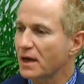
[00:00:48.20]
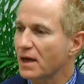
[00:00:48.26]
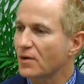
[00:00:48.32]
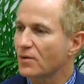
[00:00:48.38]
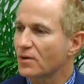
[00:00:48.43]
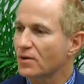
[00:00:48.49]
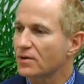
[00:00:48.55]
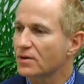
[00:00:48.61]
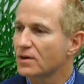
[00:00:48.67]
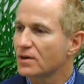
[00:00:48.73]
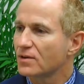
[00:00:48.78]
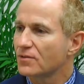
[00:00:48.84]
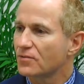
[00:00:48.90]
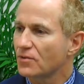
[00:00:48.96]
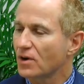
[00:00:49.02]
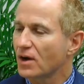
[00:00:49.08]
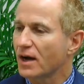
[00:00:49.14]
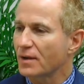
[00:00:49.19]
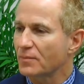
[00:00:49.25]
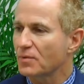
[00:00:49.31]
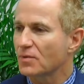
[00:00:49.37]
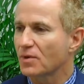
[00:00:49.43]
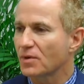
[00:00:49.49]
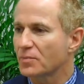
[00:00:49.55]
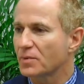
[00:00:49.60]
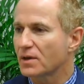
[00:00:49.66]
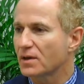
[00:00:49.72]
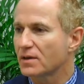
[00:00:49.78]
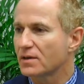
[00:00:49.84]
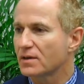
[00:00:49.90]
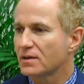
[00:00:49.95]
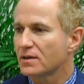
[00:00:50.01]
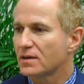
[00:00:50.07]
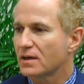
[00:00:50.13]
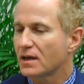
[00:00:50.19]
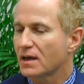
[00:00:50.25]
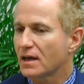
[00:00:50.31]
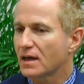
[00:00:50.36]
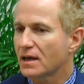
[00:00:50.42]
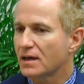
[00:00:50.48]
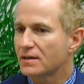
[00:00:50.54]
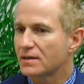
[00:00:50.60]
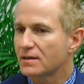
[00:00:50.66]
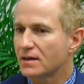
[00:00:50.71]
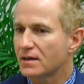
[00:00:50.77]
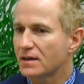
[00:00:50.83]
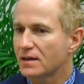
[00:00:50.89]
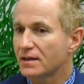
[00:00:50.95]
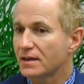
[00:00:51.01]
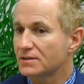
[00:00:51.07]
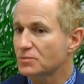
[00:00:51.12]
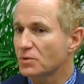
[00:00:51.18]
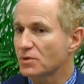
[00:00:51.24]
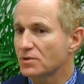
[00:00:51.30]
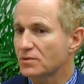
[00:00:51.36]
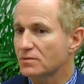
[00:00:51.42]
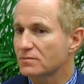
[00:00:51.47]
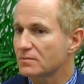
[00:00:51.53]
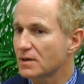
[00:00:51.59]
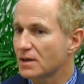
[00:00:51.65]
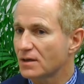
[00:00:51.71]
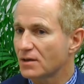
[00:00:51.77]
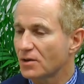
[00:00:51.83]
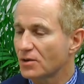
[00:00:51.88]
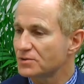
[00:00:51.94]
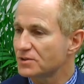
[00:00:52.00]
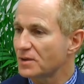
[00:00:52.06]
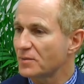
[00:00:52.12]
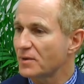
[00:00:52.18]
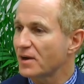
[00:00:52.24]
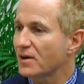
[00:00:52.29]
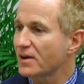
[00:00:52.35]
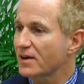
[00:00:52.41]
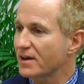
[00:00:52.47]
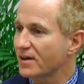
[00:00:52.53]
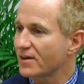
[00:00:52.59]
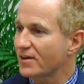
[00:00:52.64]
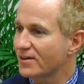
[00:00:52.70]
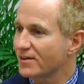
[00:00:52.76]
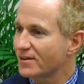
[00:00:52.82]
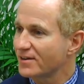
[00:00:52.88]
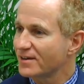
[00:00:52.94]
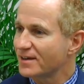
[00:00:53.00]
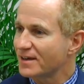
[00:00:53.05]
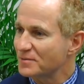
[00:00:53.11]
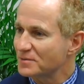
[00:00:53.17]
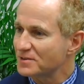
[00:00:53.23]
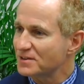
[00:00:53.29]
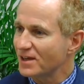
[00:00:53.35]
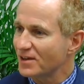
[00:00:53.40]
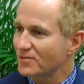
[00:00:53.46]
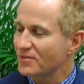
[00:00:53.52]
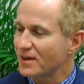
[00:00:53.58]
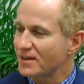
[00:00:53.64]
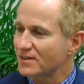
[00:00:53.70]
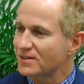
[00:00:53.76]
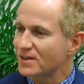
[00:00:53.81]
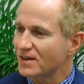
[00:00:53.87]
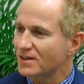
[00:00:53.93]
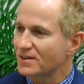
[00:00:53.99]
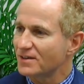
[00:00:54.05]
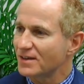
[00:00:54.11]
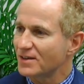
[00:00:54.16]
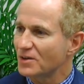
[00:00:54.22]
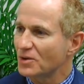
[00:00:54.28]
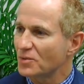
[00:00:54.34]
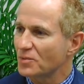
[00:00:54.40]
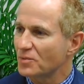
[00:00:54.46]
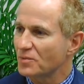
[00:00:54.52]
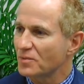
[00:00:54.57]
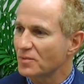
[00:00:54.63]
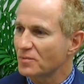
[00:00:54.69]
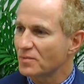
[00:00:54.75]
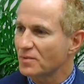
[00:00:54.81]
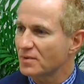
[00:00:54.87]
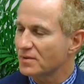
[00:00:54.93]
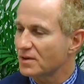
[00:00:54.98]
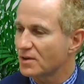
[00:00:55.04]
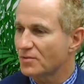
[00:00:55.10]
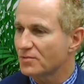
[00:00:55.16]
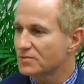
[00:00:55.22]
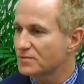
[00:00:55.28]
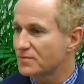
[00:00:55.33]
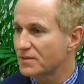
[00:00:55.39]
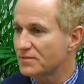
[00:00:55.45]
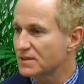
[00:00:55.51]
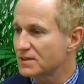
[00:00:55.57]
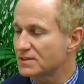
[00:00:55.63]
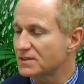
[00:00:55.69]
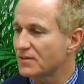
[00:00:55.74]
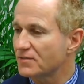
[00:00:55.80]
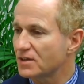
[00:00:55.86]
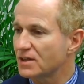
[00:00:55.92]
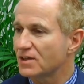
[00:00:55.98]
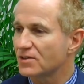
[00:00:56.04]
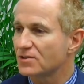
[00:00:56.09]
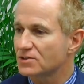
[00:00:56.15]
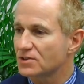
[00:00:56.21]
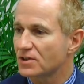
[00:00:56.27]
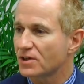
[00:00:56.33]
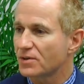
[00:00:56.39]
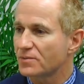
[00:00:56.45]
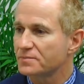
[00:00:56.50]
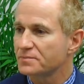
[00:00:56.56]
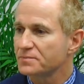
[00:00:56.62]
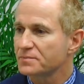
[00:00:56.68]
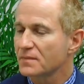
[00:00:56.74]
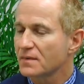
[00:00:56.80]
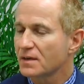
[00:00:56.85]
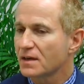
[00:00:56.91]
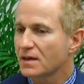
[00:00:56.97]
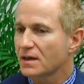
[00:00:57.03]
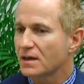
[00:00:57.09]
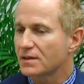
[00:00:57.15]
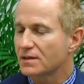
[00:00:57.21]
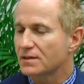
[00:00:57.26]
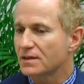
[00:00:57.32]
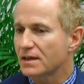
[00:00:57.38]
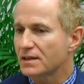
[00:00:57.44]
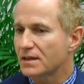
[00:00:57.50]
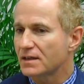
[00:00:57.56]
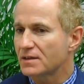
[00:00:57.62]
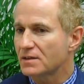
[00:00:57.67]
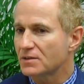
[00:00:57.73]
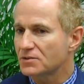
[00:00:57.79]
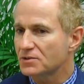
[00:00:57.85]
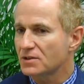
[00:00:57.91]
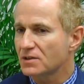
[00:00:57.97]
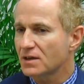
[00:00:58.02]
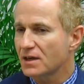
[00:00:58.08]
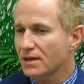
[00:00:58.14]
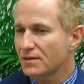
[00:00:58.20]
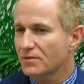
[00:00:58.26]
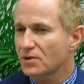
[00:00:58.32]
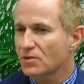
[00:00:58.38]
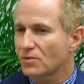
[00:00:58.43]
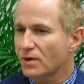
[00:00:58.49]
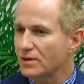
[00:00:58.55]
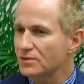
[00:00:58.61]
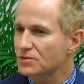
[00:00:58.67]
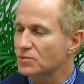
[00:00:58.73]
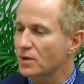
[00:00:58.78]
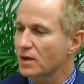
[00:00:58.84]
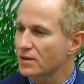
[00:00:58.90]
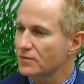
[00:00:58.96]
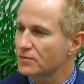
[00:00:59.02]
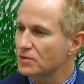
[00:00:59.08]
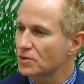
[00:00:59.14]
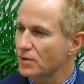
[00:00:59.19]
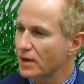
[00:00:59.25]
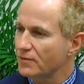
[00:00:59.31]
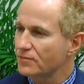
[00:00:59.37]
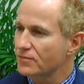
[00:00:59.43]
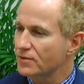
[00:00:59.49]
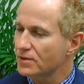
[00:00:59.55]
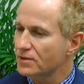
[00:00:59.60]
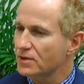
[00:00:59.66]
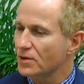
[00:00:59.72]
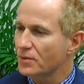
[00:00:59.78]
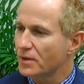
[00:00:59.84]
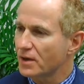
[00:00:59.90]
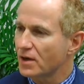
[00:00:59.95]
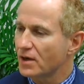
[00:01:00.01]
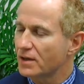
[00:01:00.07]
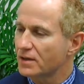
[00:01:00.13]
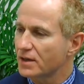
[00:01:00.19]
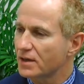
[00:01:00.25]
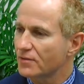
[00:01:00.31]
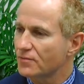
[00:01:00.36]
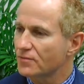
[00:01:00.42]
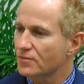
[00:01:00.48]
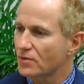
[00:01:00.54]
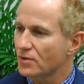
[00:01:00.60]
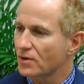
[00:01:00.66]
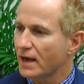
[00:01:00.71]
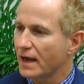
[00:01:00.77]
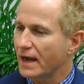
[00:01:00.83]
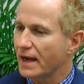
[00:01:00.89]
power for hyperopia. And that's what Jose Barricart himself had done, 50, 70 years ago. And there's a kind of a groundswell of new effort going on there for